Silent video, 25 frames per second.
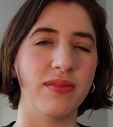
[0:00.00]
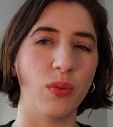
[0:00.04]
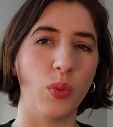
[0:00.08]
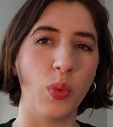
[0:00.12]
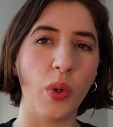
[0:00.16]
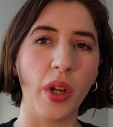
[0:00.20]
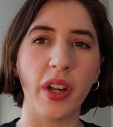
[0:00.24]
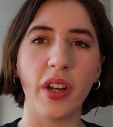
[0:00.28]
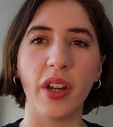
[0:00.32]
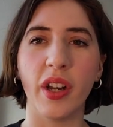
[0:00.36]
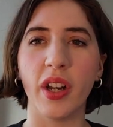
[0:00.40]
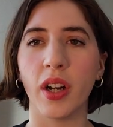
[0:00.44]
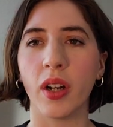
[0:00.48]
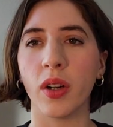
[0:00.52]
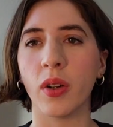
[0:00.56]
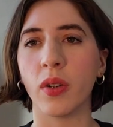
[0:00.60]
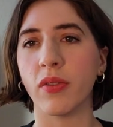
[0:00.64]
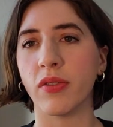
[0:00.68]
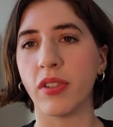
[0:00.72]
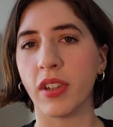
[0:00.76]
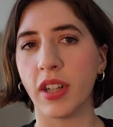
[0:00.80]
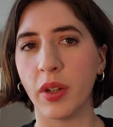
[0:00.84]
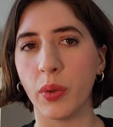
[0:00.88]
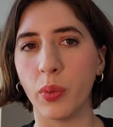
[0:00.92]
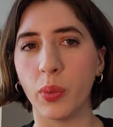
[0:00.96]
one
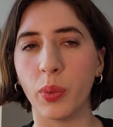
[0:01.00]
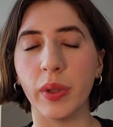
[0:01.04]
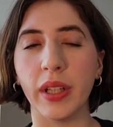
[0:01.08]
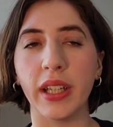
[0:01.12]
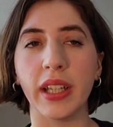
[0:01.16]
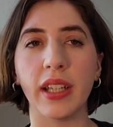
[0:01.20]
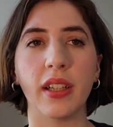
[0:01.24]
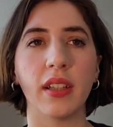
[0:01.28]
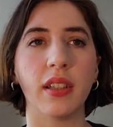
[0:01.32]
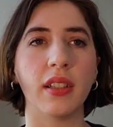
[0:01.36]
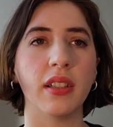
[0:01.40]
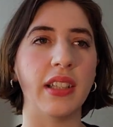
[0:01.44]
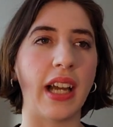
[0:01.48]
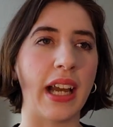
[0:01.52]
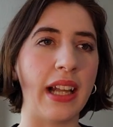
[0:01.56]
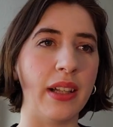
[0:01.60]
note, very weak,